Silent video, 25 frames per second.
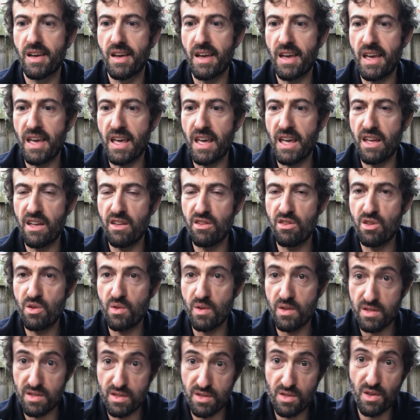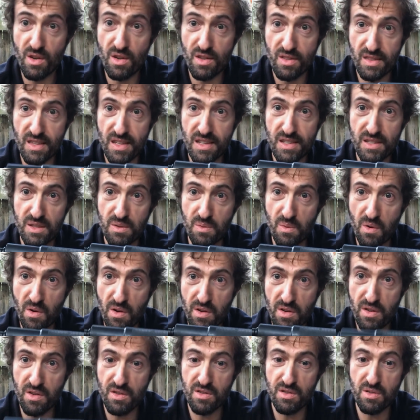and you insert this where
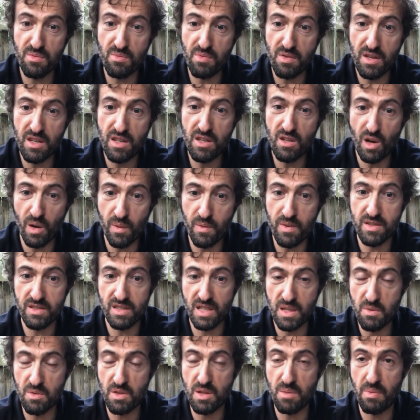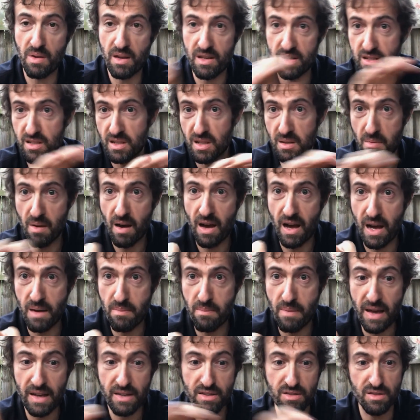it used to be, obviously with the pendulum
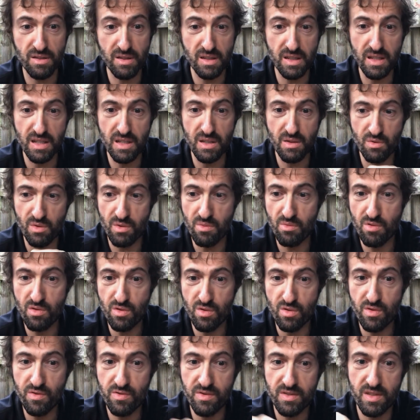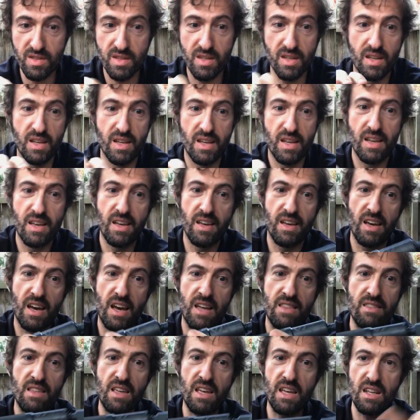arm actually removed,
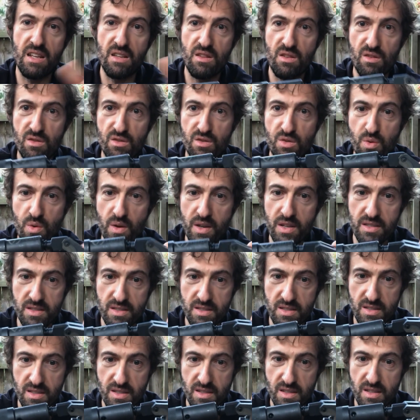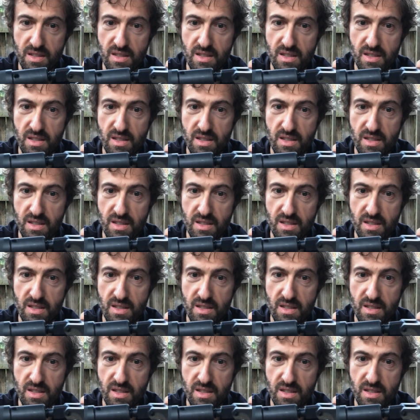and then you twist